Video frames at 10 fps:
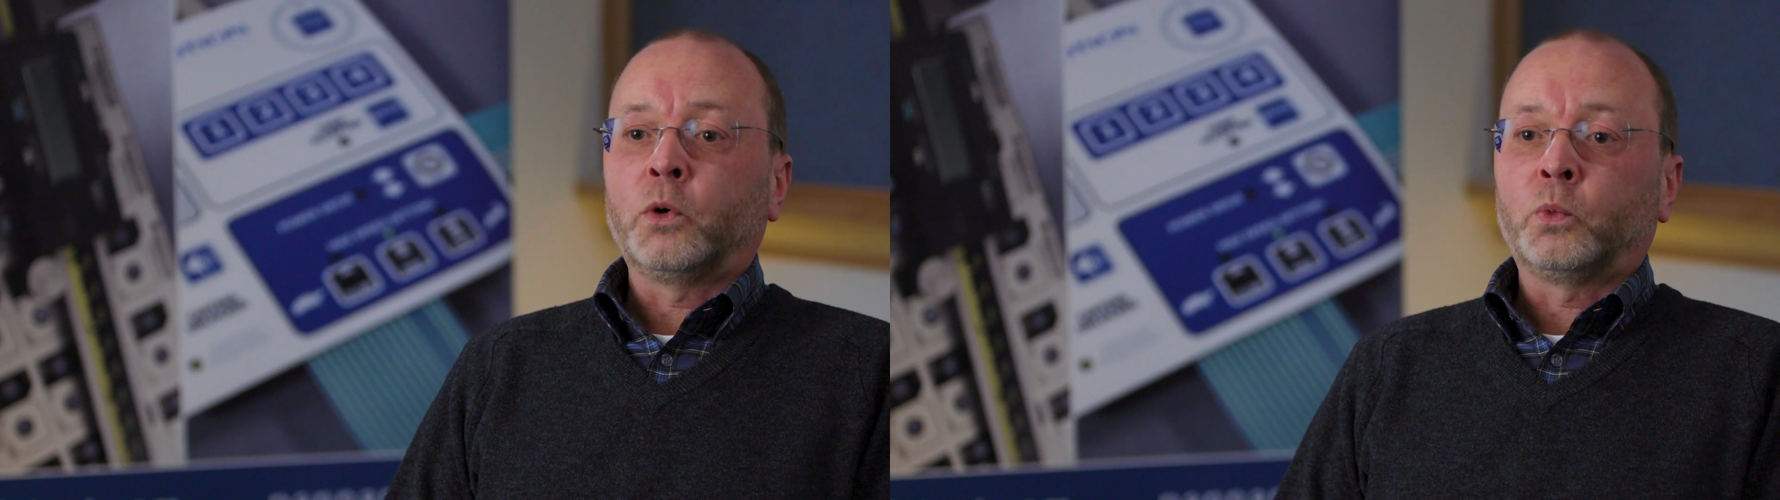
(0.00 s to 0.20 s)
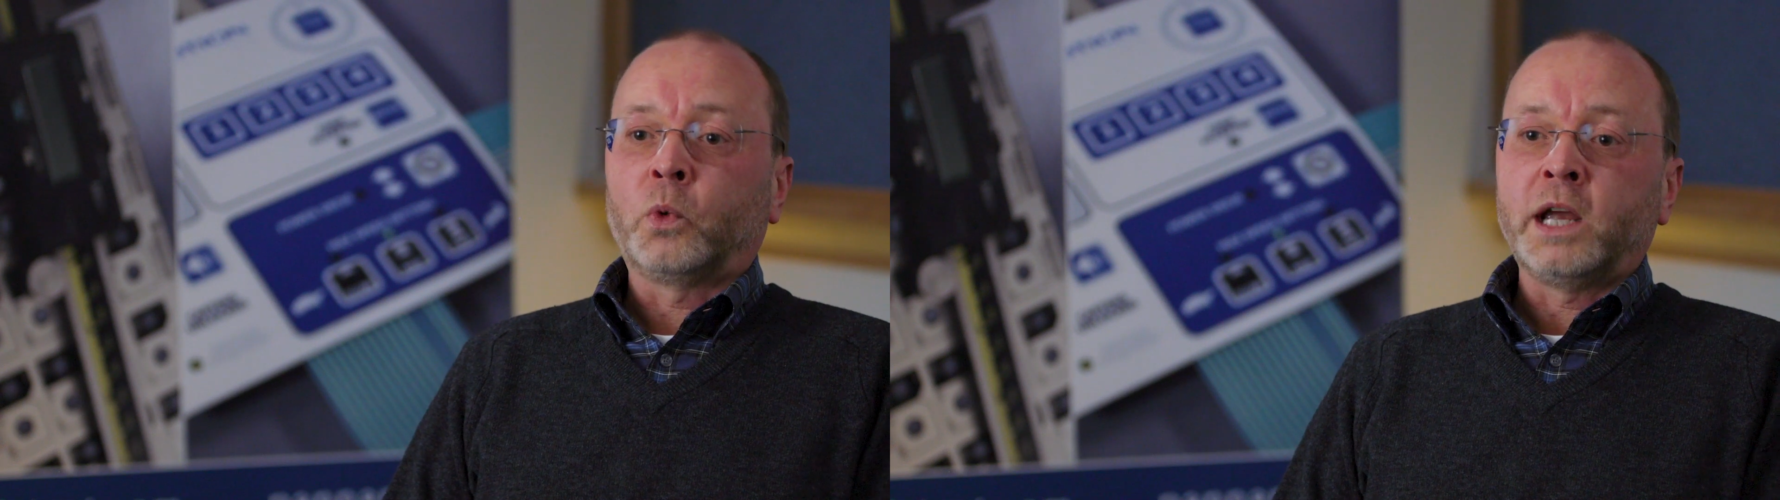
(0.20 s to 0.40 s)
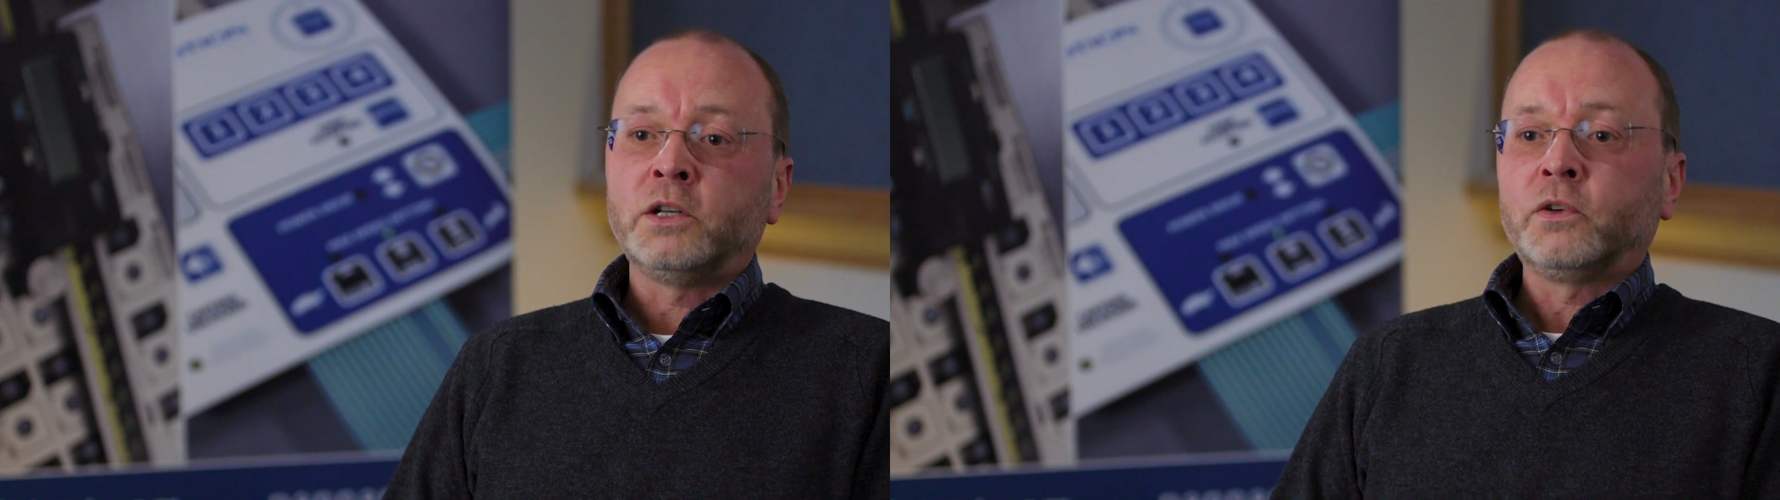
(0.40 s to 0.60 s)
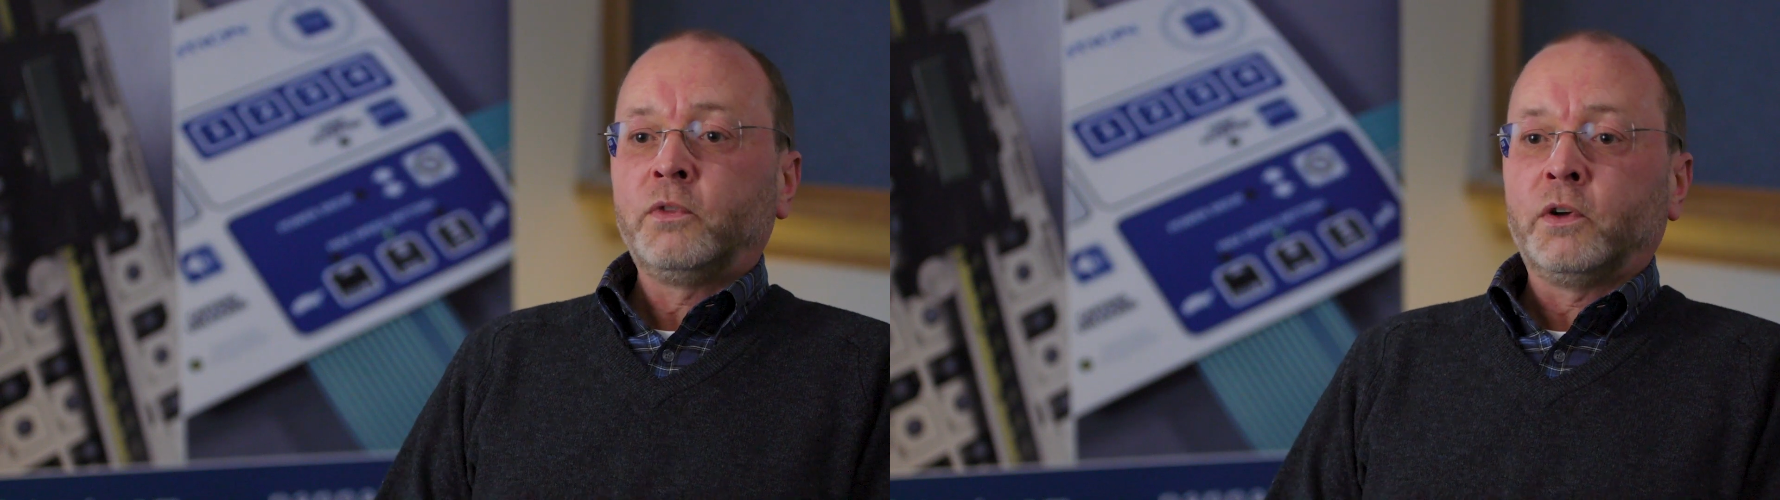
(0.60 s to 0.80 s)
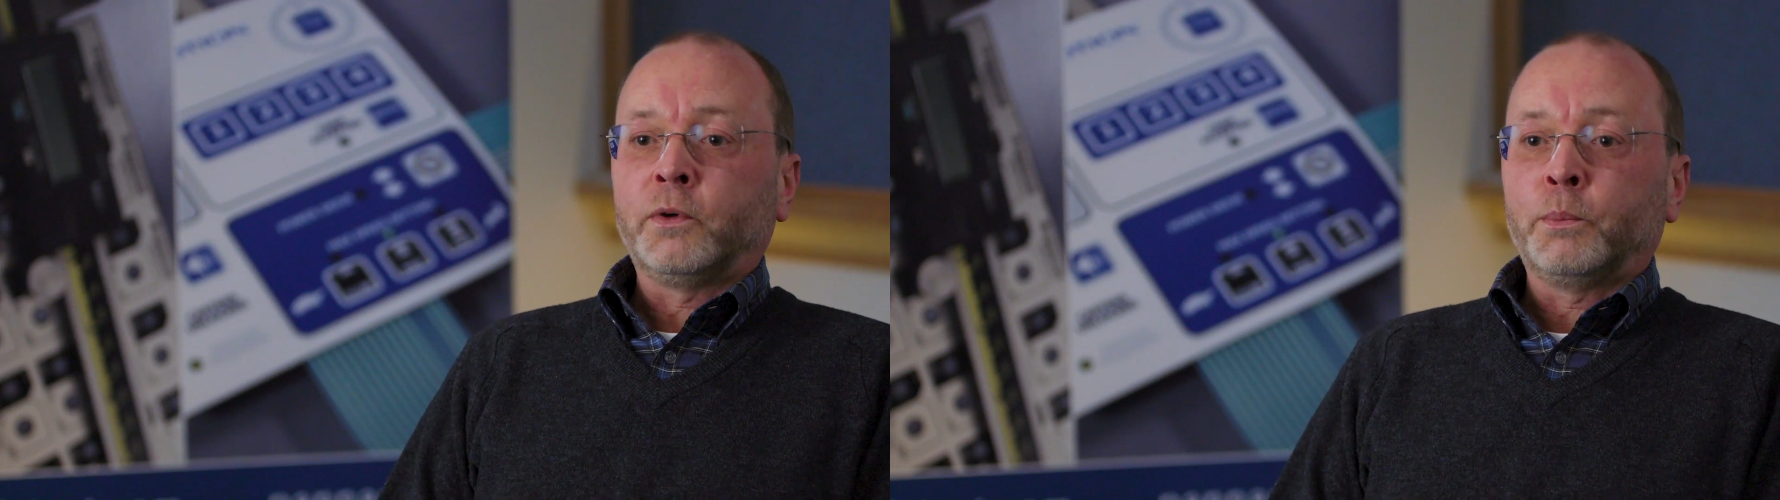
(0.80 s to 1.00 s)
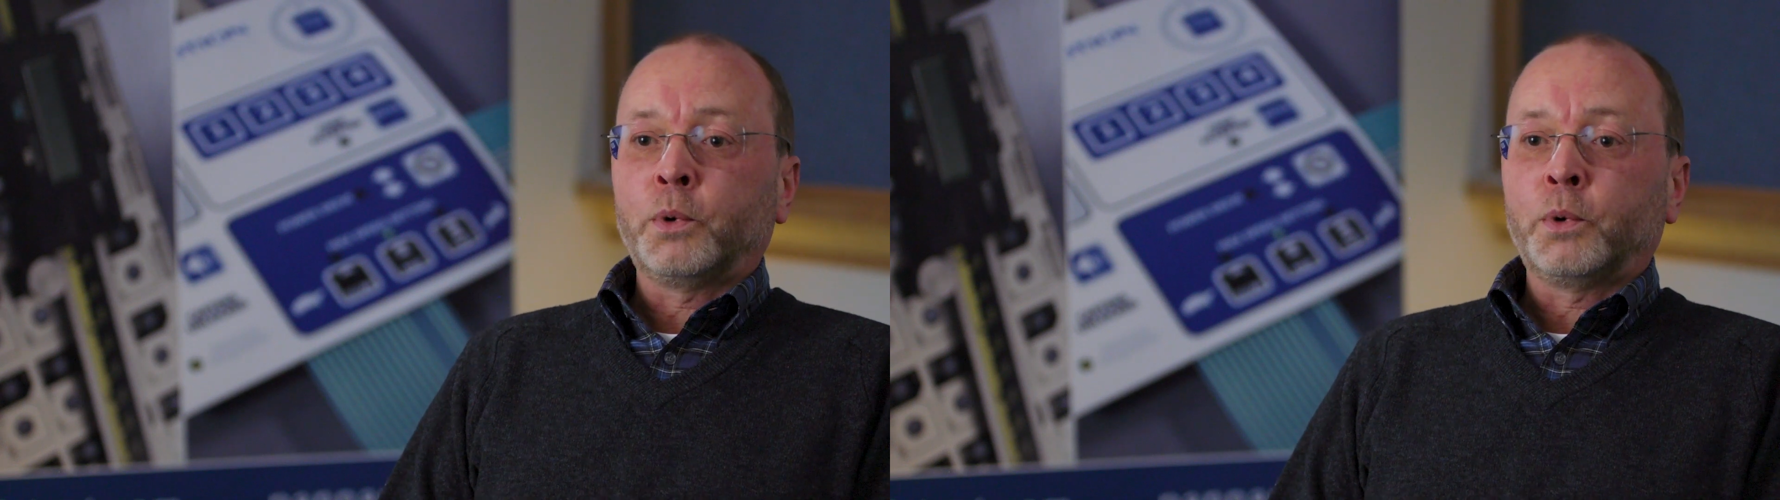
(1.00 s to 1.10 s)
a range of different